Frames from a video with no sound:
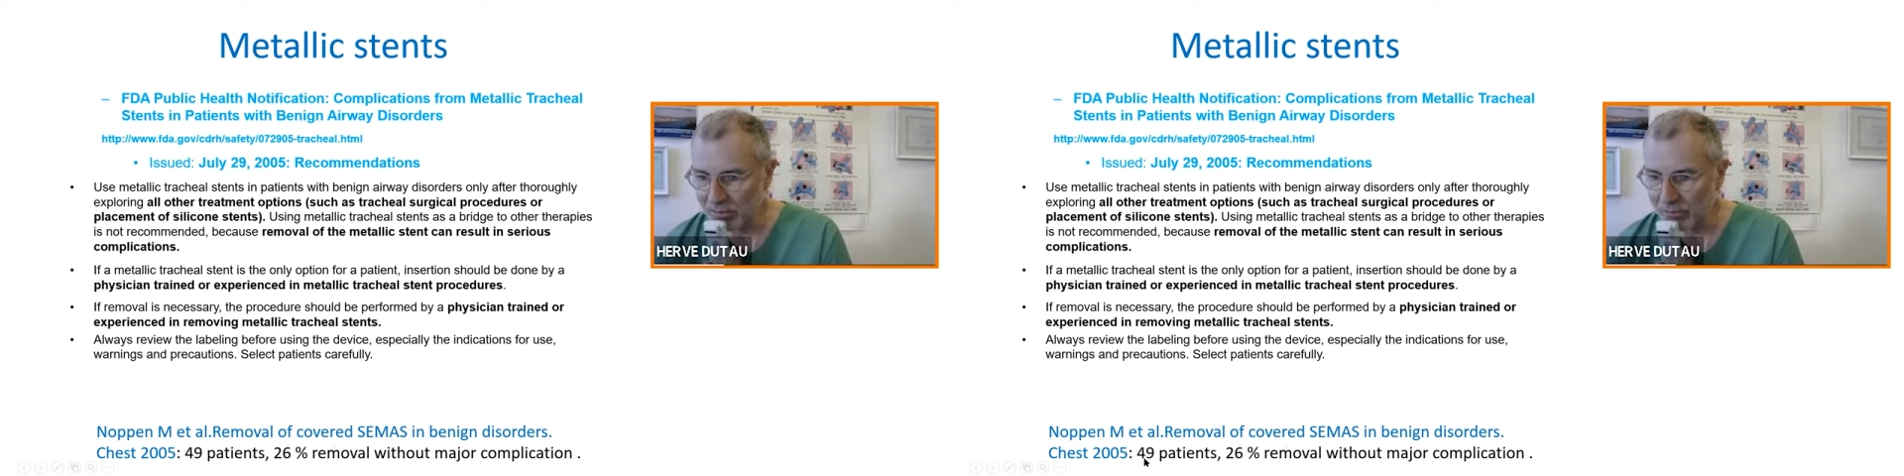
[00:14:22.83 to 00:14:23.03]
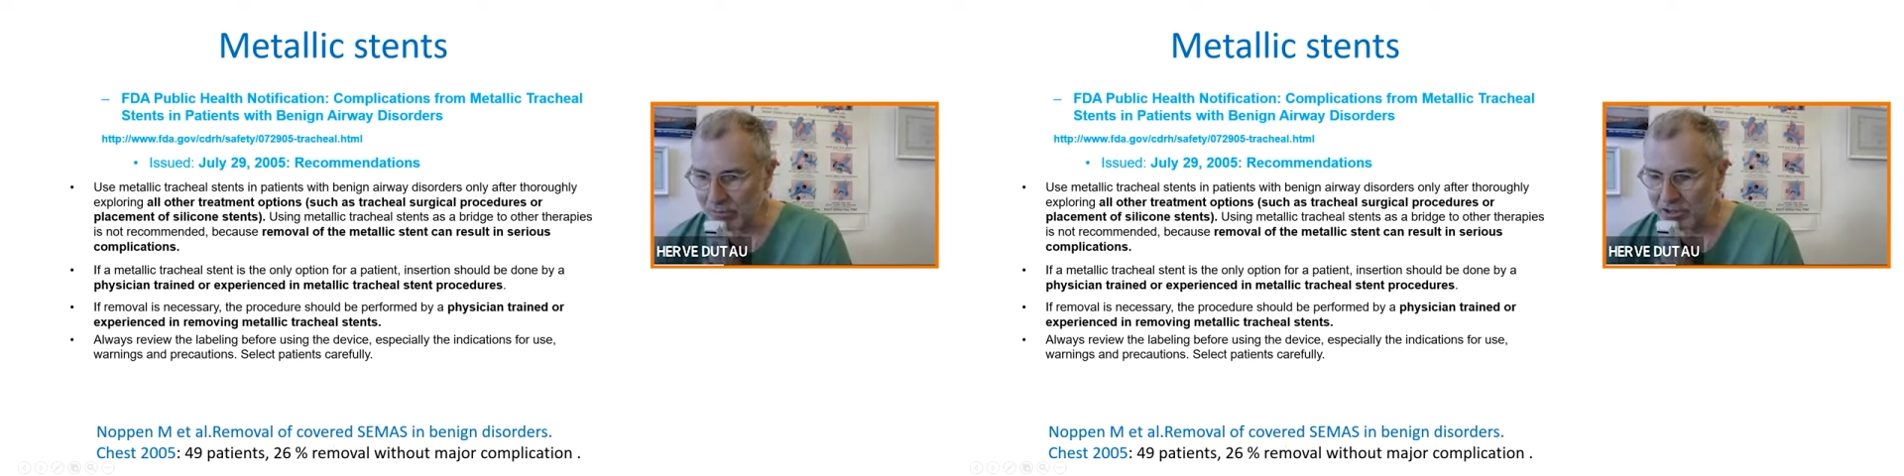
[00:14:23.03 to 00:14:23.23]

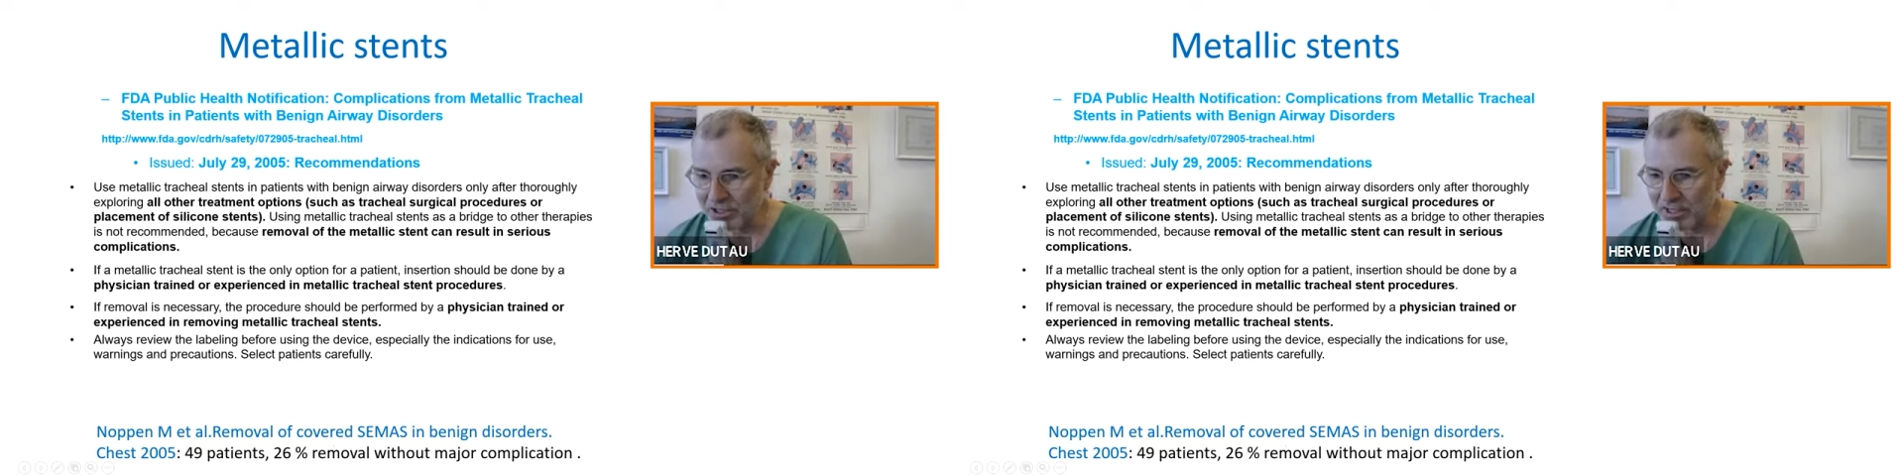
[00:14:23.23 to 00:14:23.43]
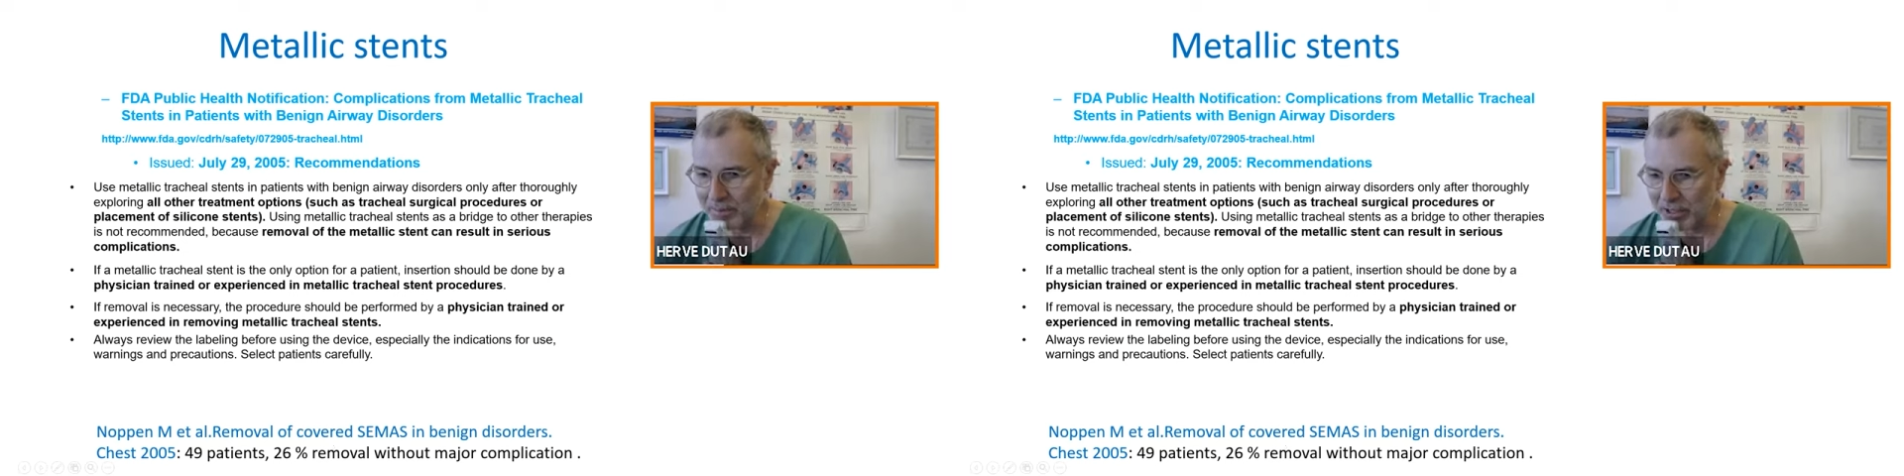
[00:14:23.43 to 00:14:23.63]

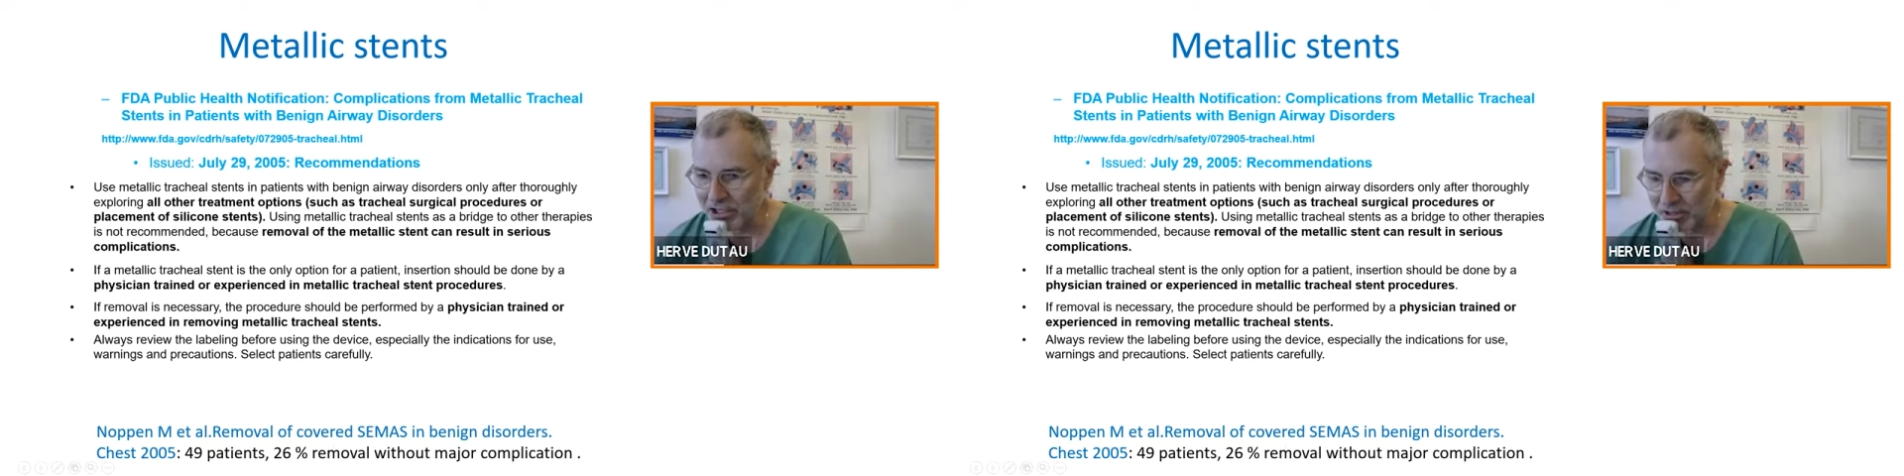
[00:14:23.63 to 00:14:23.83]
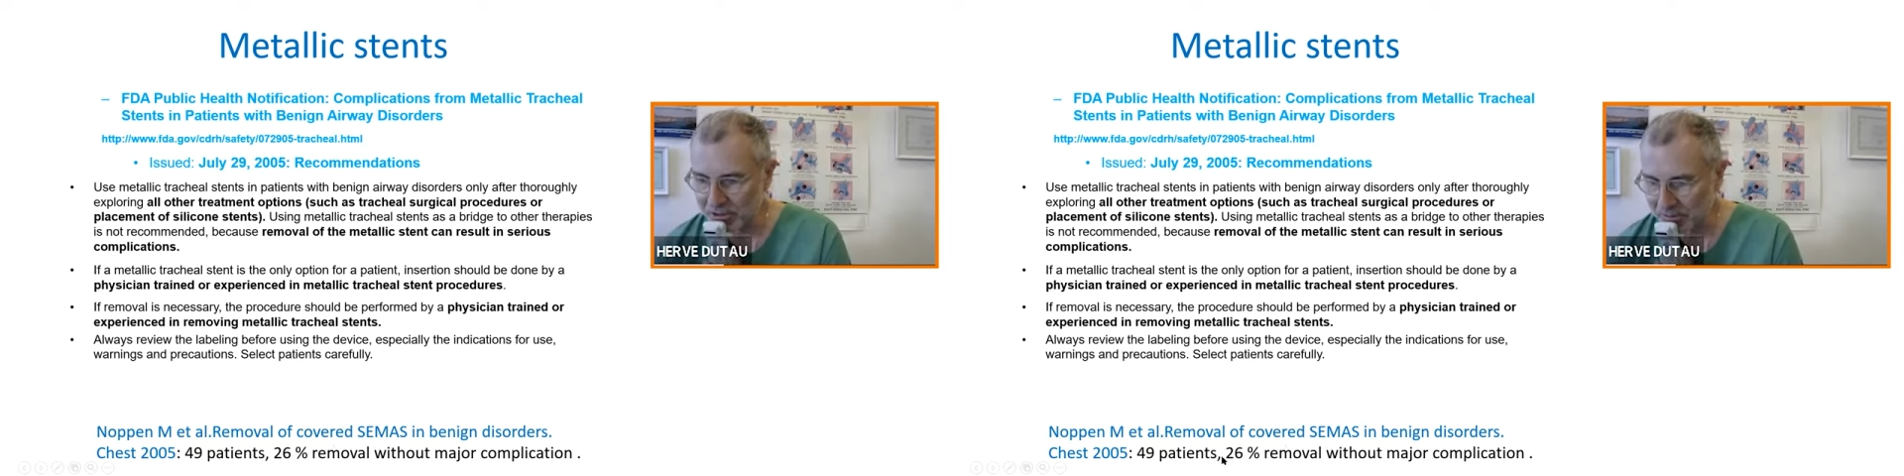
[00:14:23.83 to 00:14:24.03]
49
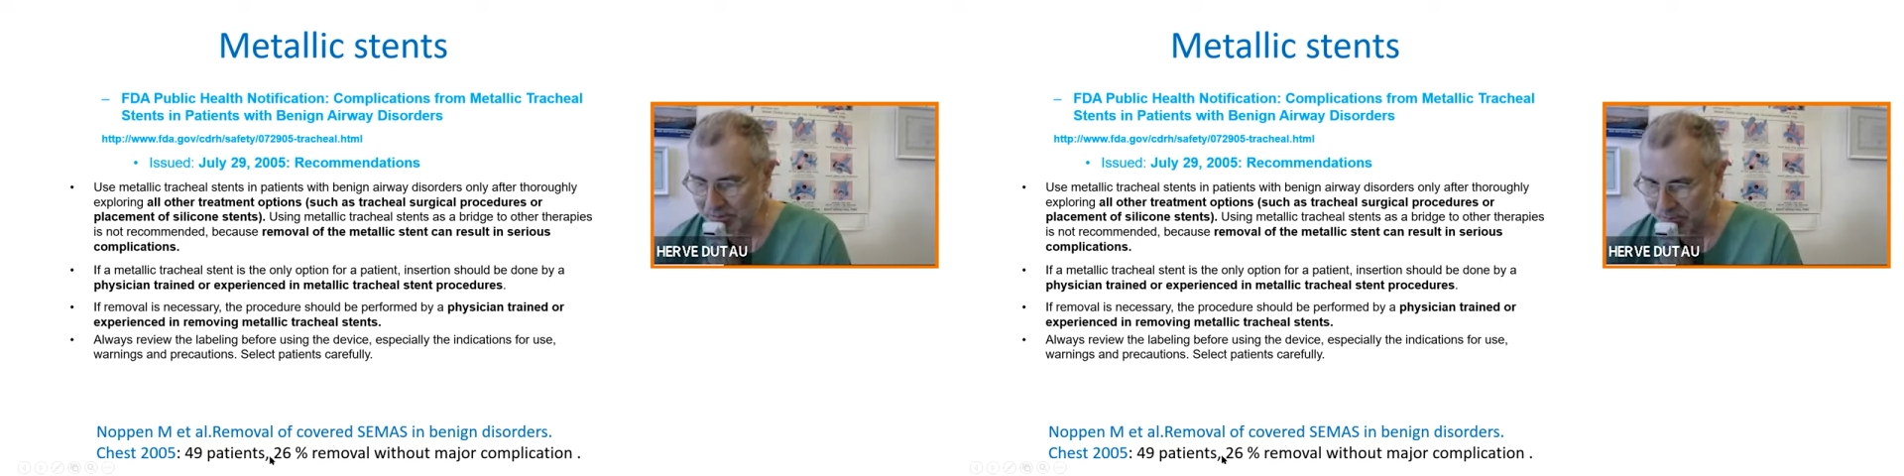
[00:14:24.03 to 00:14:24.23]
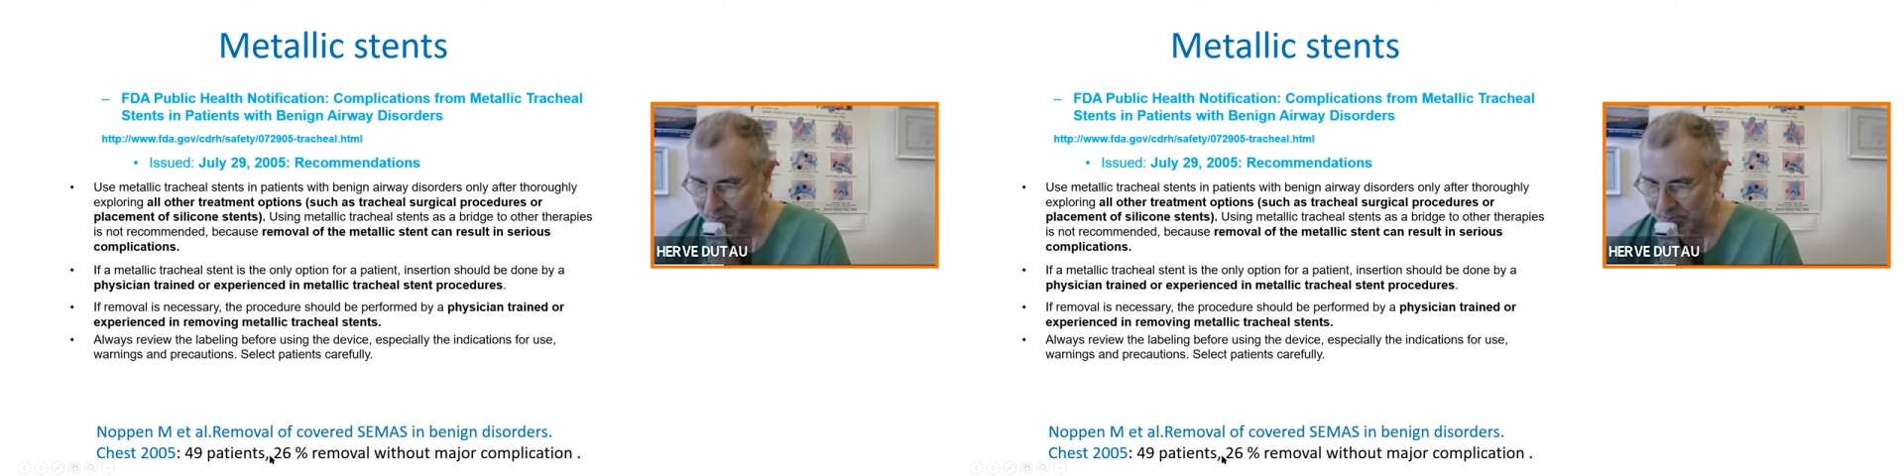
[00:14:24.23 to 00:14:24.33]
patients,